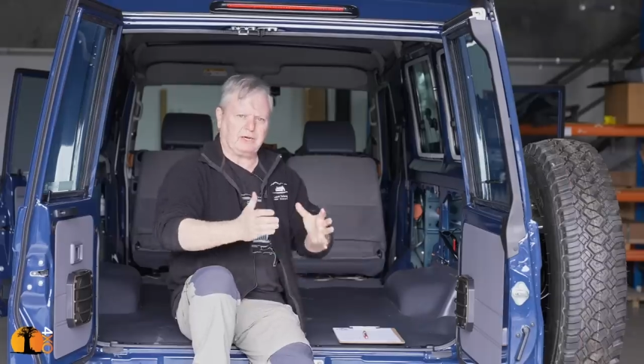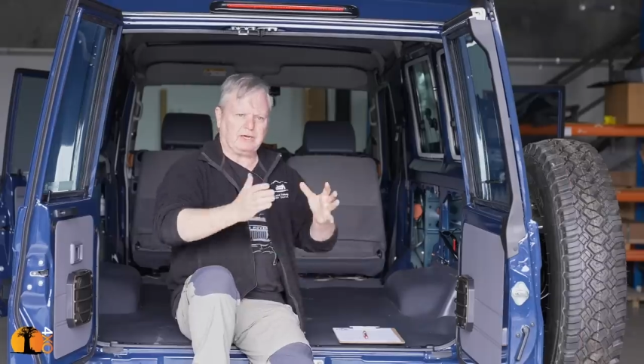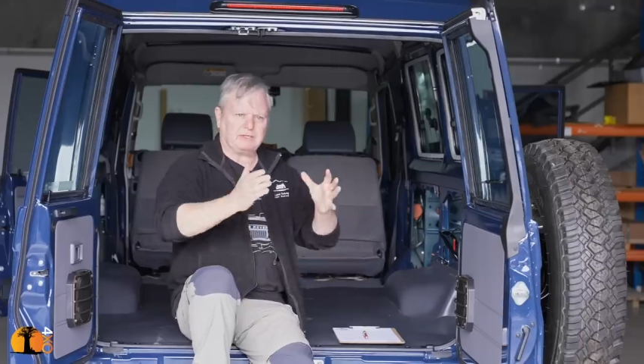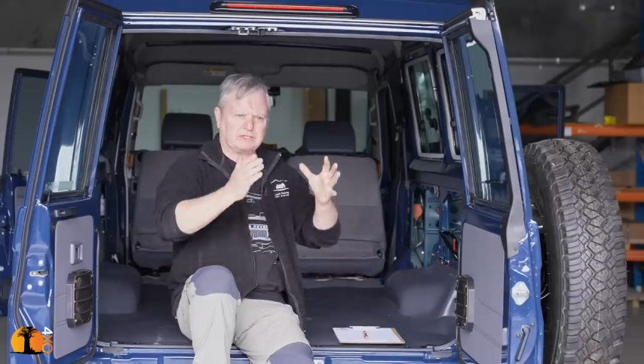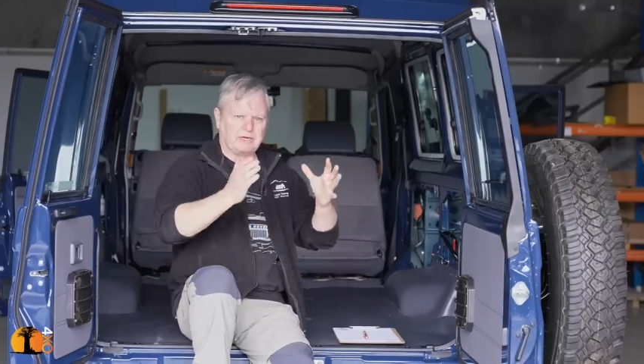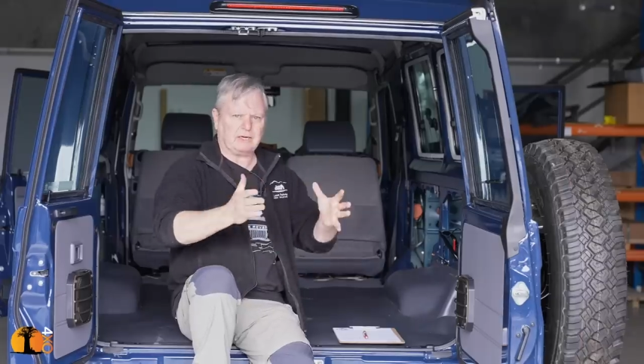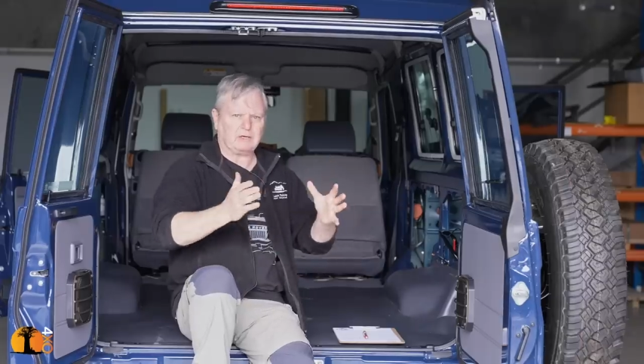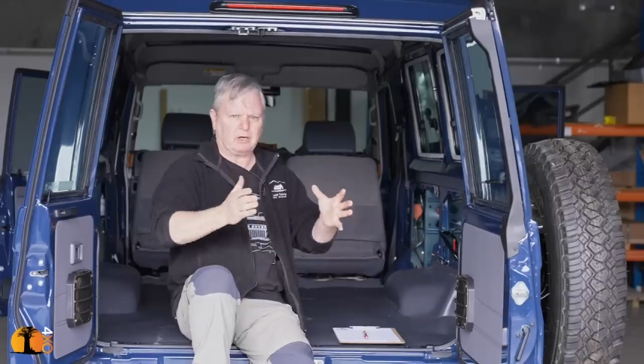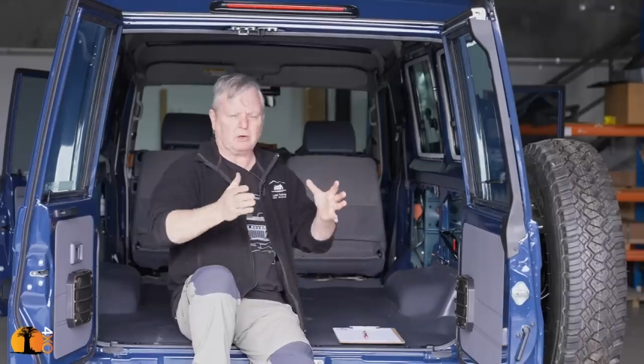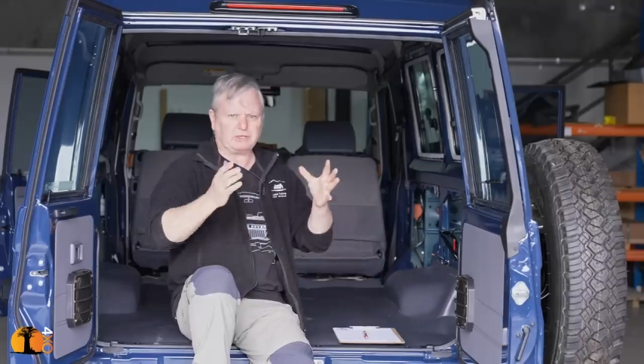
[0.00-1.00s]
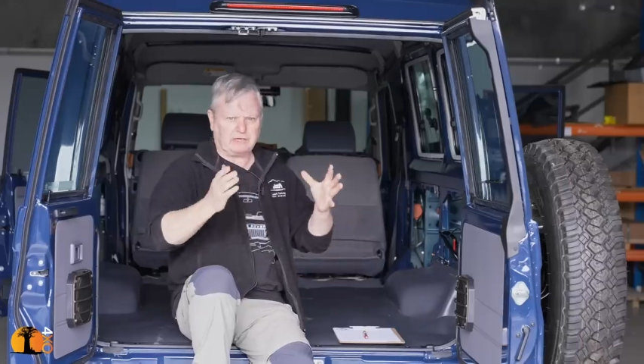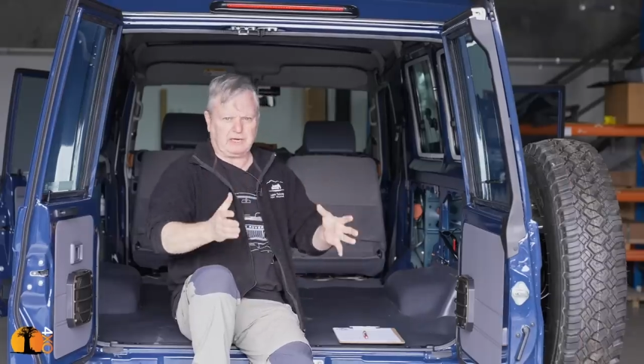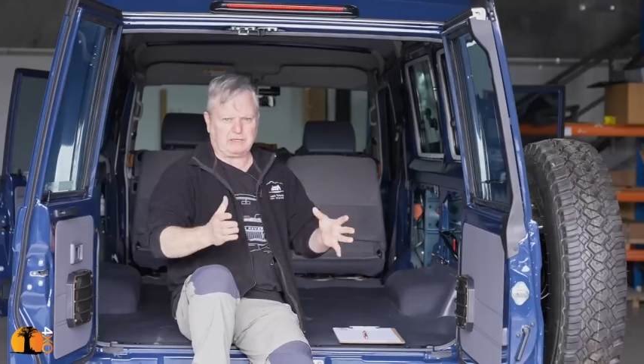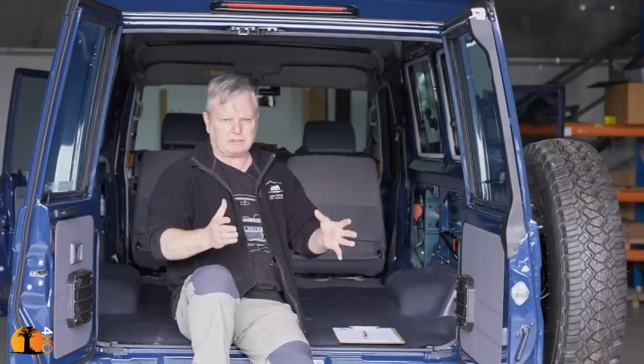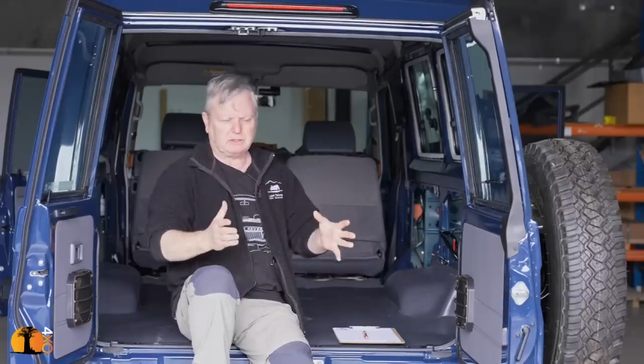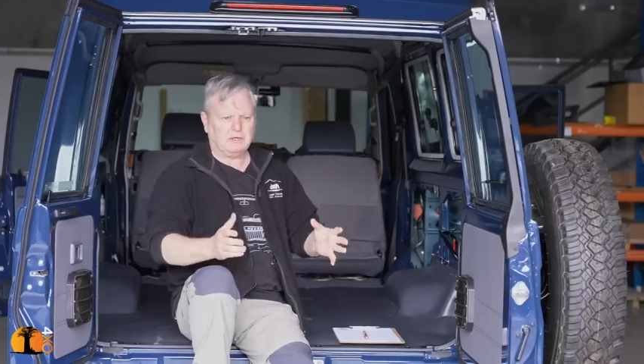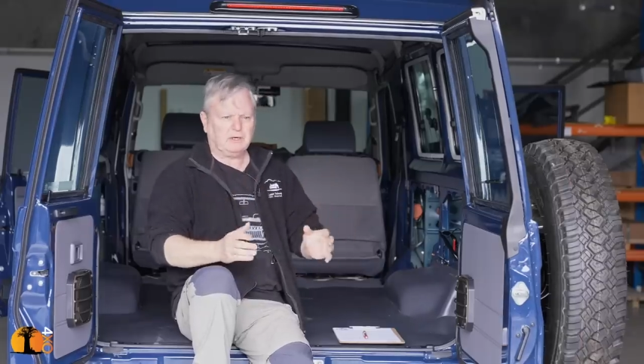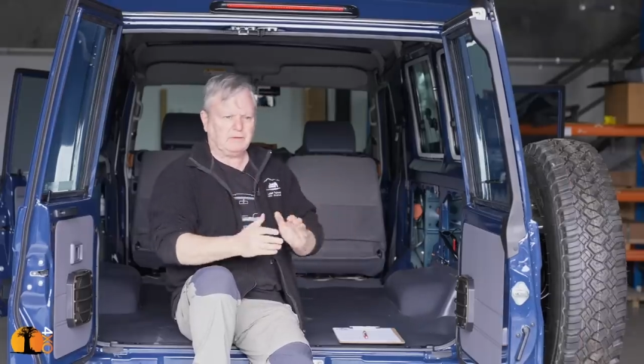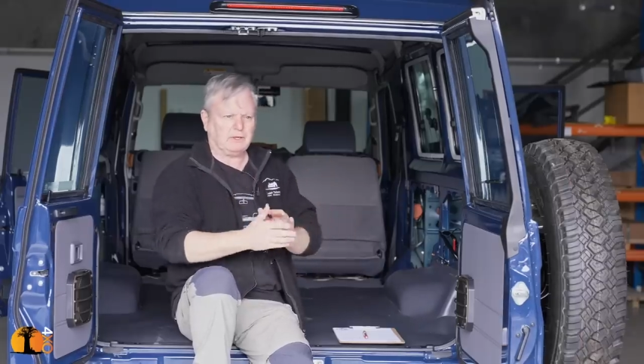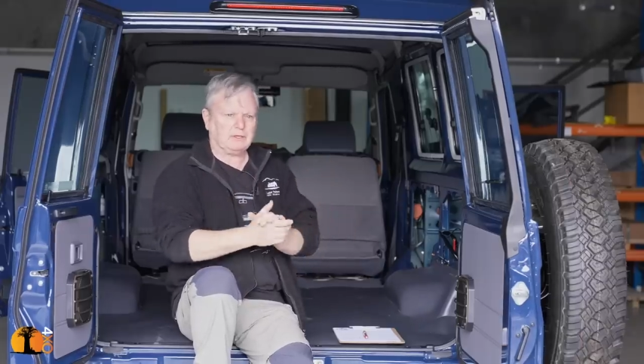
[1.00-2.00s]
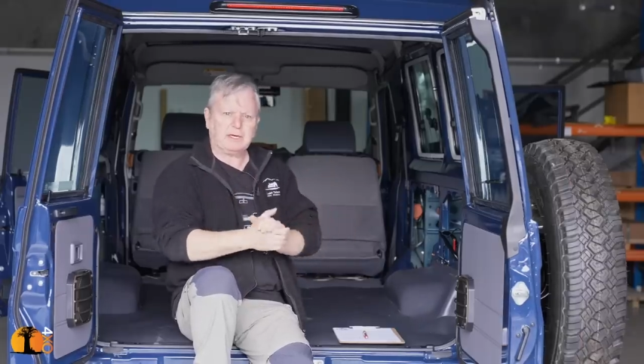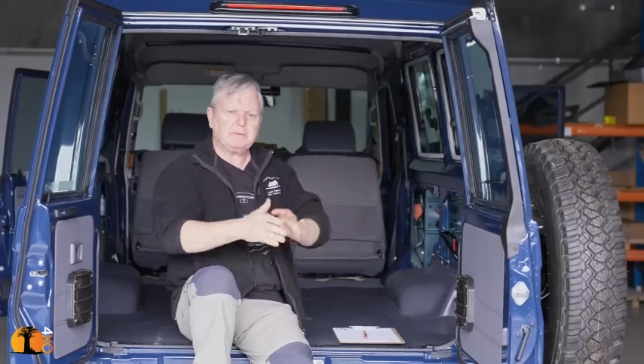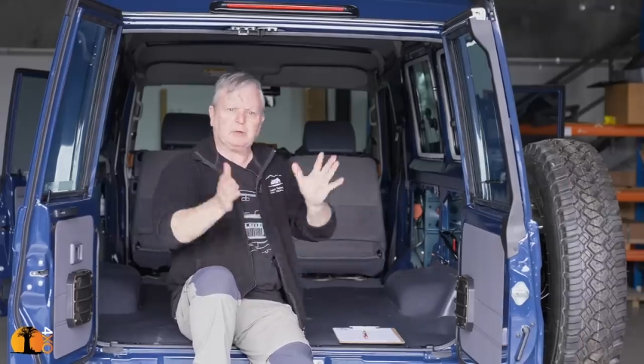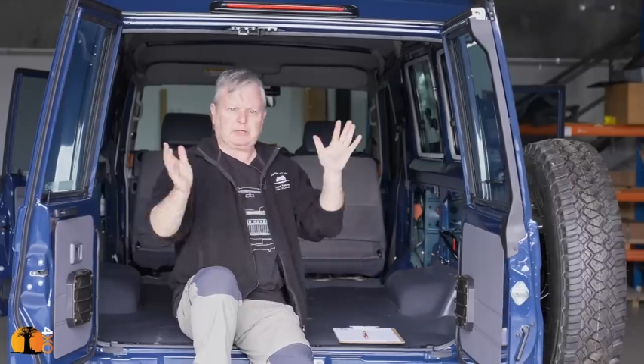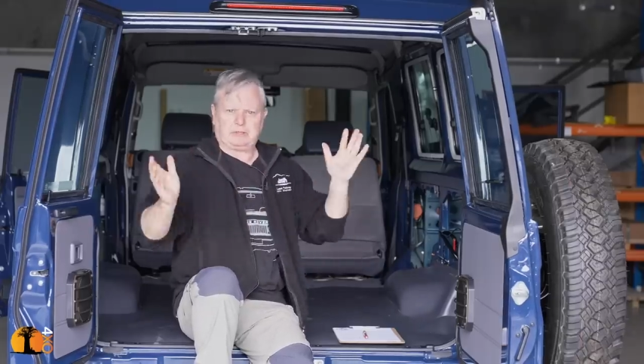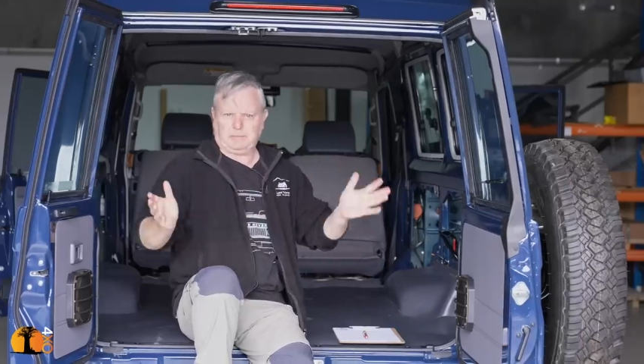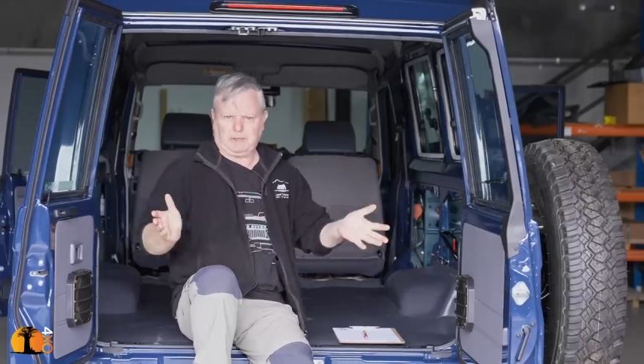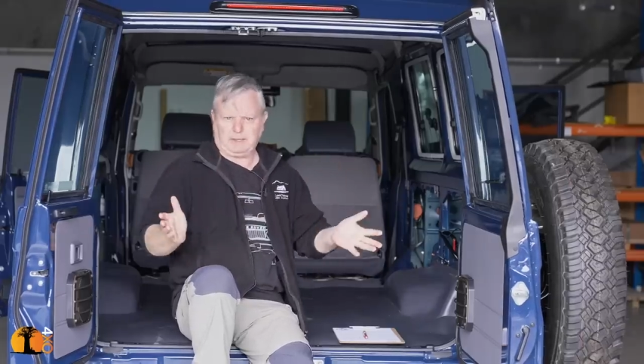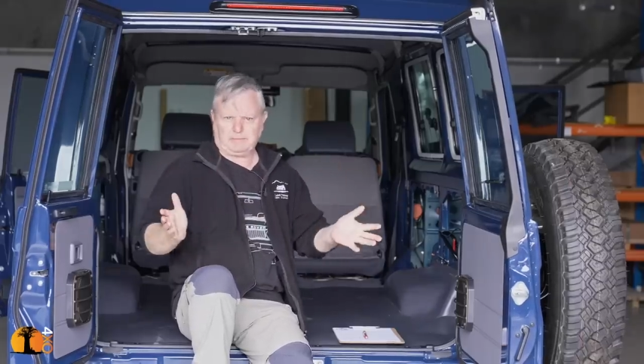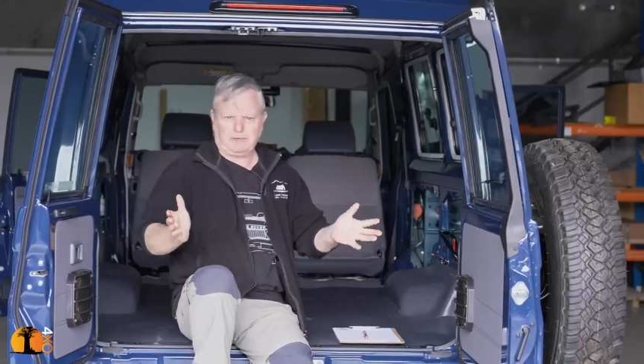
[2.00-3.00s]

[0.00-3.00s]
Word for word: a standalone kit that anybody can buy,